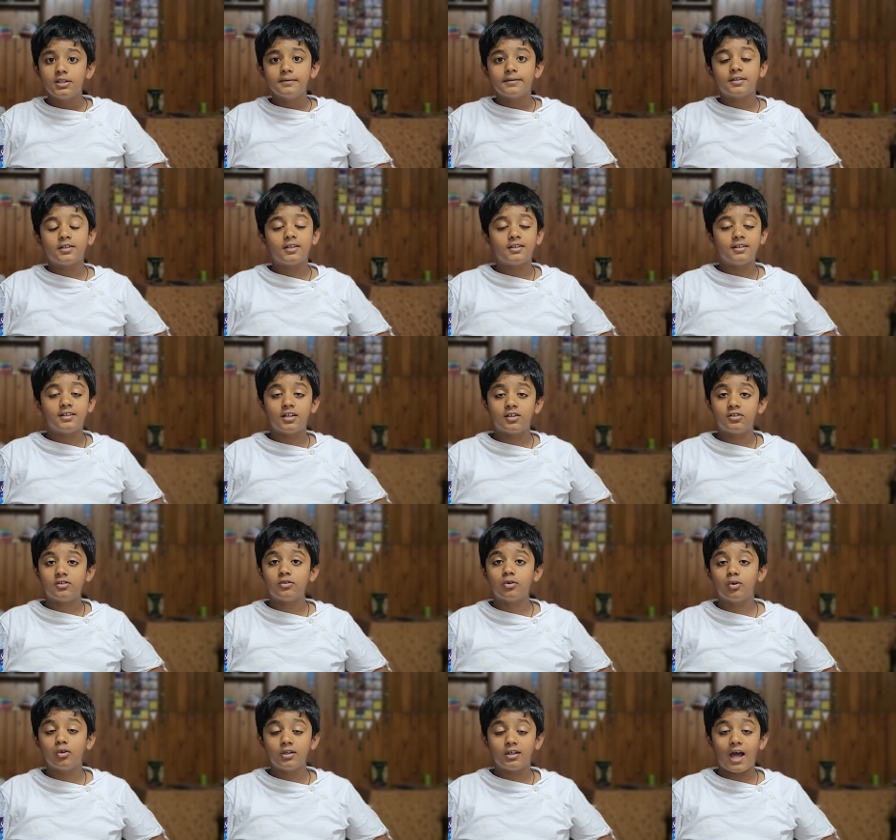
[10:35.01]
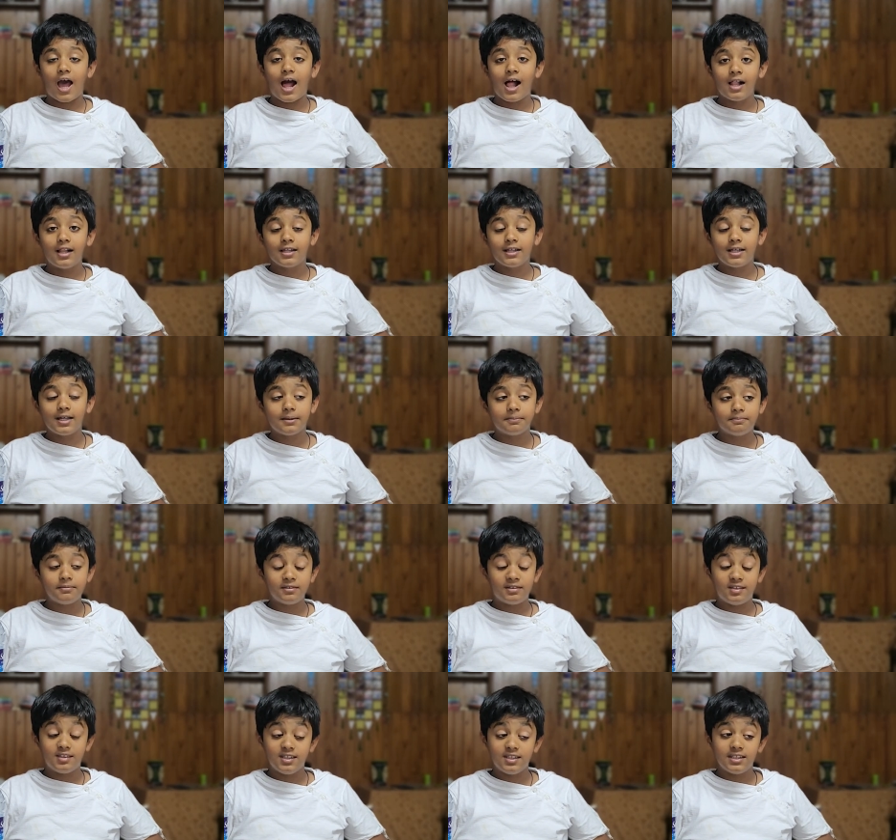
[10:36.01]
because the Solgaleo
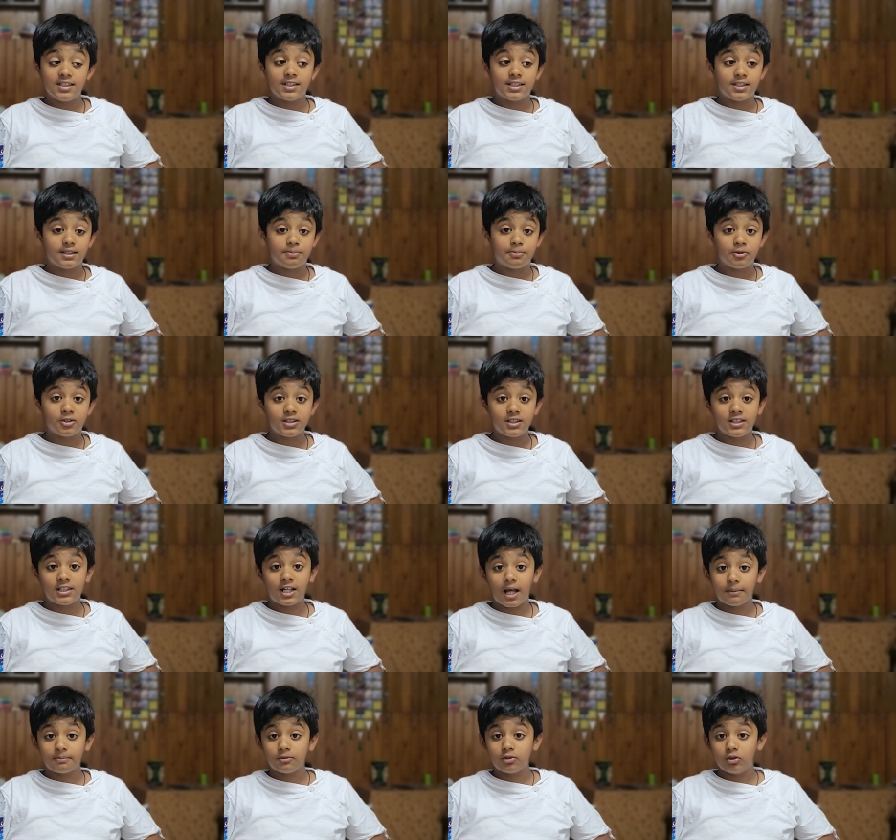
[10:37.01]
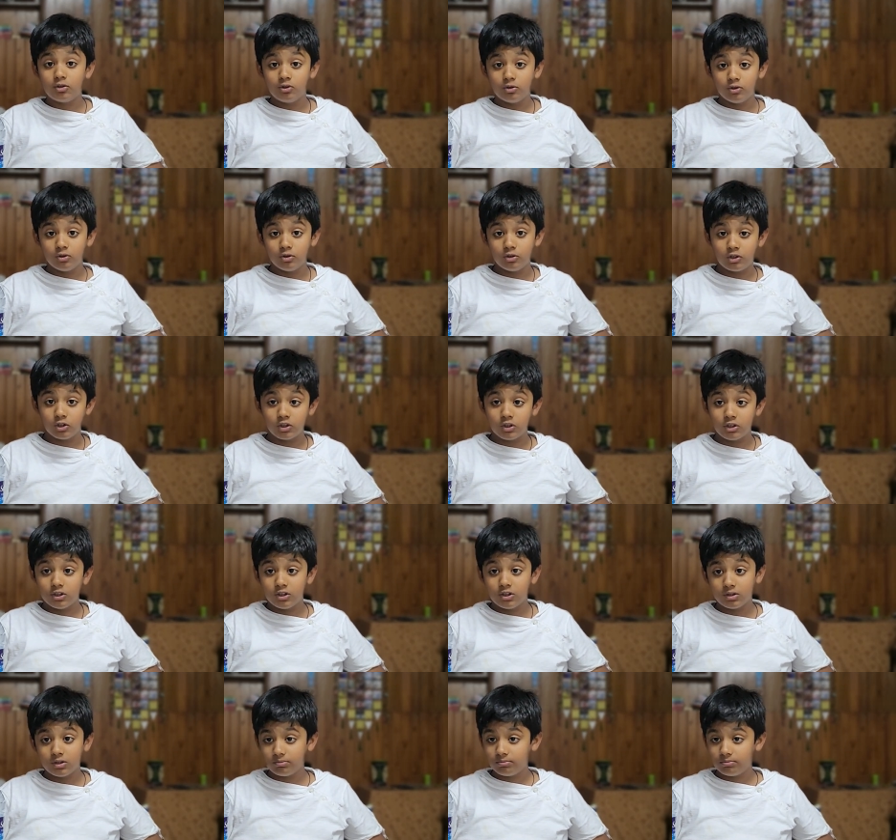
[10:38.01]
Z is pretty damn good.